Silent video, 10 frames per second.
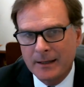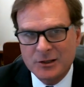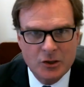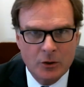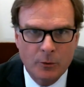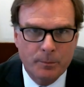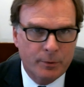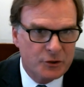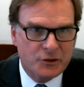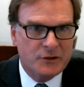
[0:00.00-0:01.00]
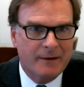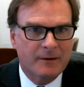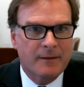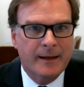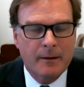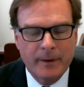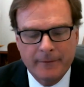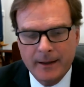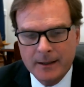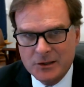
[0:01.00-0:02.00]
so producers have to think
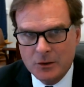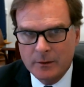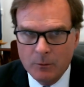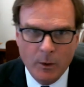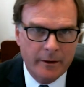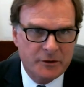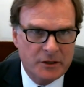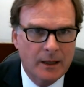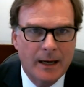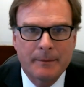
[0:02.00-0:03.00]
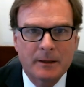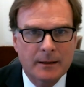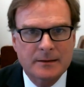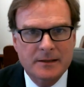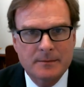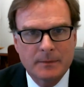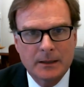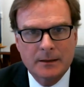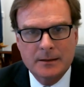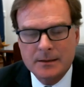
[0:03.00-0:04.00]
about that. So even while there's alignment, that doesn't
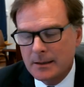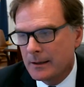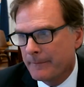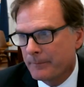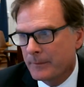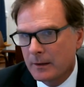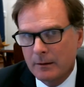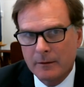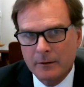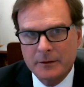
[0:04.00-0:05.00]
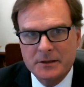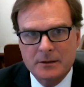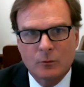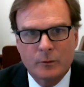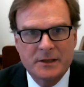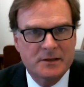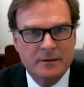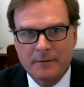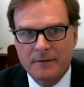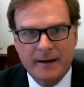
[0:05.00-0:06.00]
mean that there isn't
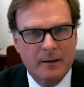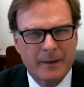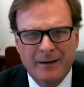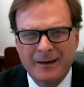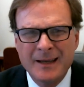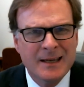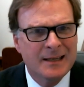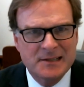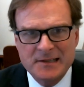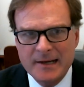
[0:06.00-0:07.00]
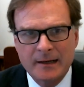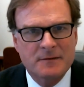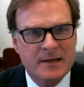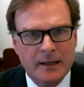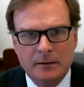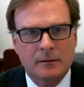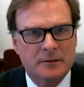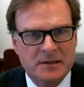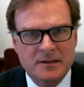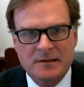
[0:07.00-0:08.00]
reason to think about incentives, technical
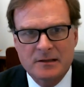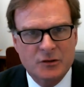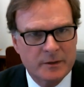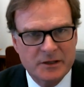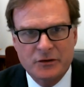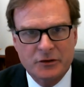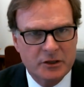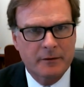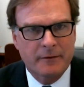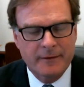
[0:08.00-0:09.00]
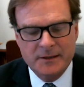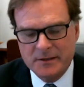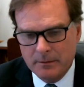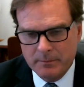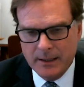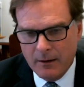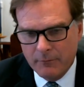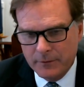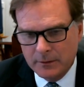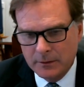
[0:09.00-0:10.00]
assistance, research, and other things that can be
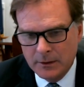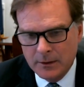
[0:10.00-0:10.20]
helpful.